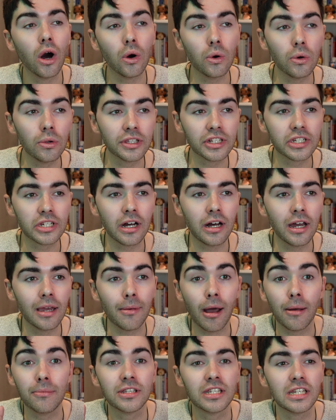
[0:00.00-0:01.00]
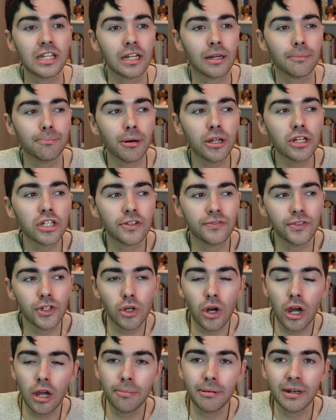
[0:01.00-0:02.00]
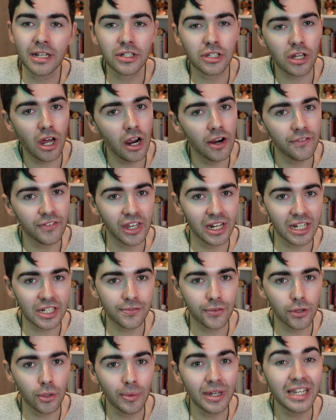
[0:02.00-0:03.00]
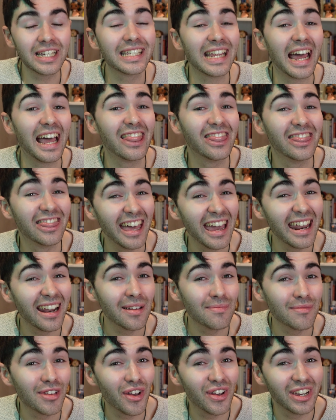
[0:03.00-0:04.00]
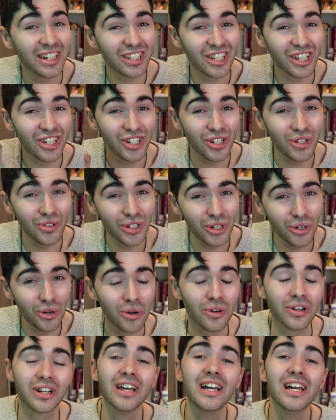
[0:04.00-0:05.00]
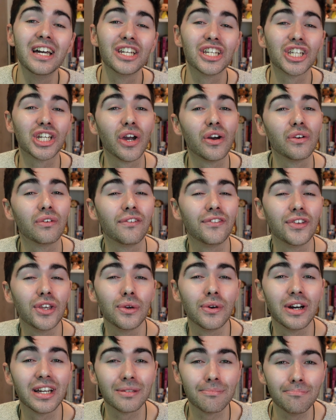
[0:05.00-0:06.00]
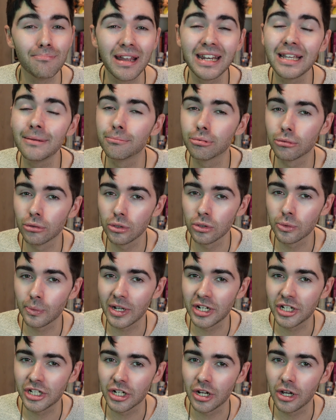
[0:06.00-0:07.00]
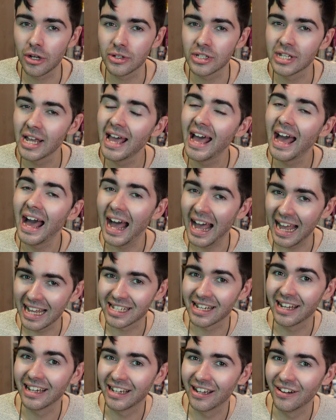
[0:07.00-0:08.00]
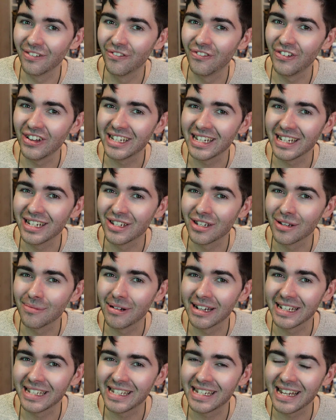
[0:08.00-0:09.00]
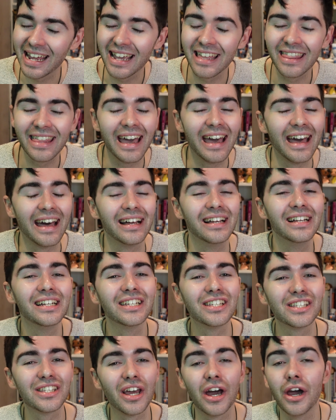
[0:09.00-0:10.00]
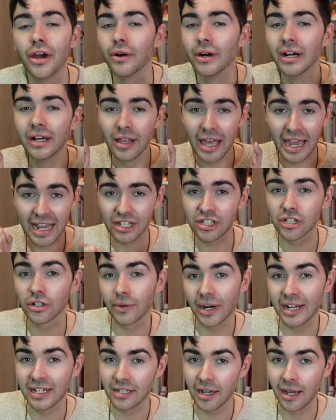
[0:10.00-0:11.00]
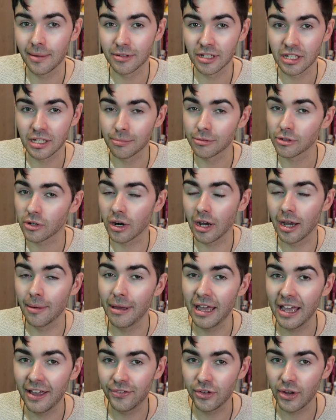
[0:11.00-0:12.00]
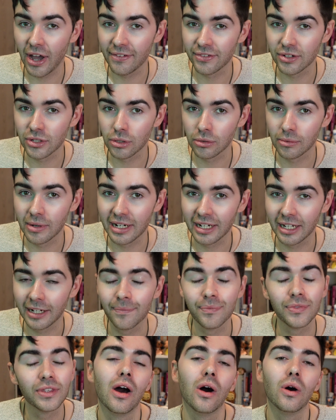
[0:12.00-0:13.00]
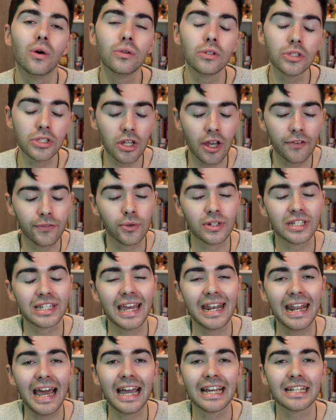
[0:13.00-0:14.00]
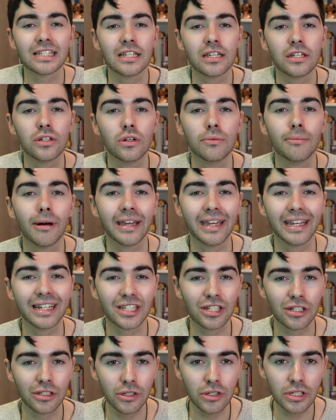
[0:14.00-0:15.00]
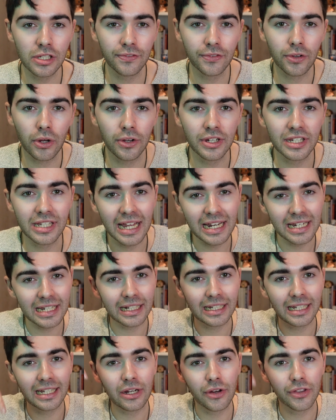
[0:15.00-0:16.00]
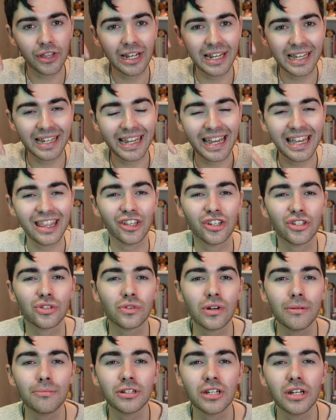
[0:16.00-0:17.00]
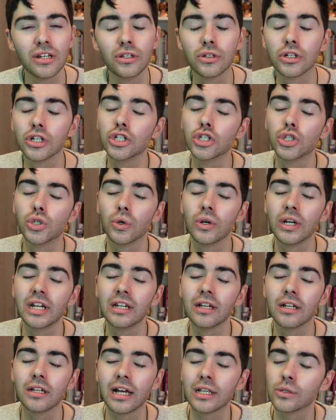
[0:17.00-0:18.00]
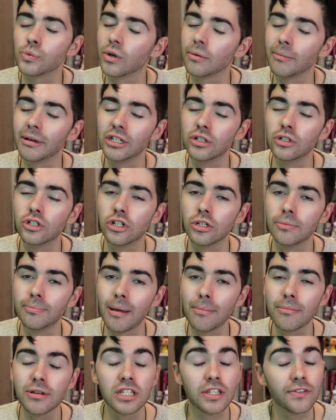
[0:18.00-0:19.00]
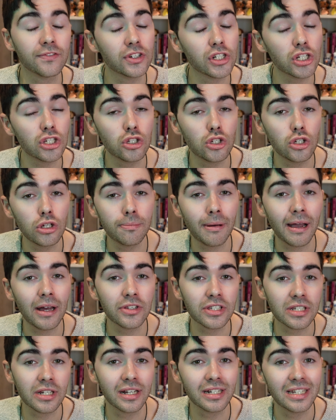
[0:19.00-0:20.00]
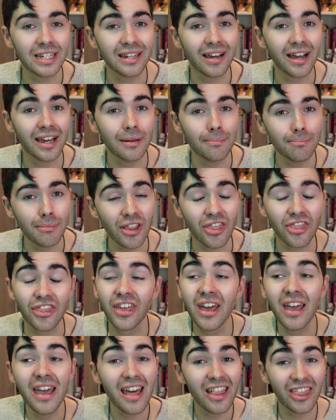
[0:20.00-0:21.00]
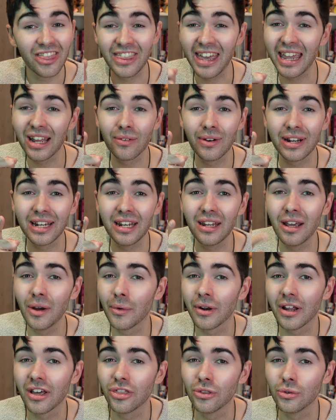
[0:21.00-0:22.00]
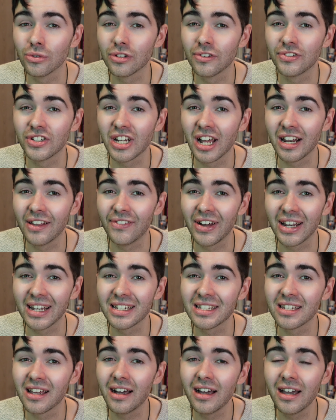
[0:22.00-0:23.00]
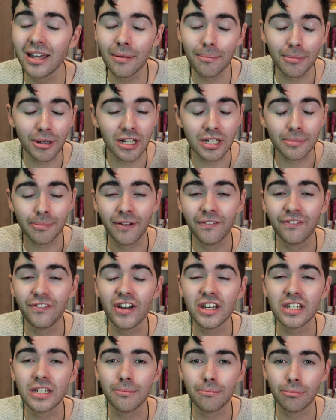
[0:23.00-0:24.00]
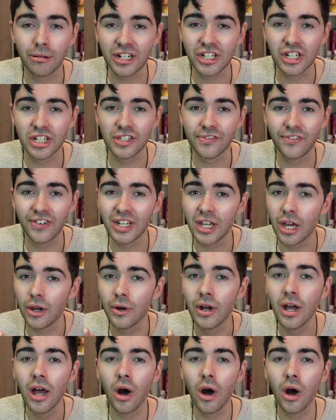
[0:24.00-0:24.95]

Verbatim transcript: all the time. I'm seeing a bunch of new openings over the next few weeks, and then I'm going to New York to go and review as many Broadway shows as I can fit into my stay there. So it's a great time to subscribe if you haven't already. Also, if you want to gain access to my exclusive content, click on the link in the description. You can join as one of my YouTube members for just two pounds ninety-nine a month. They already know what I thought of Shirley Valentine because my first impressions video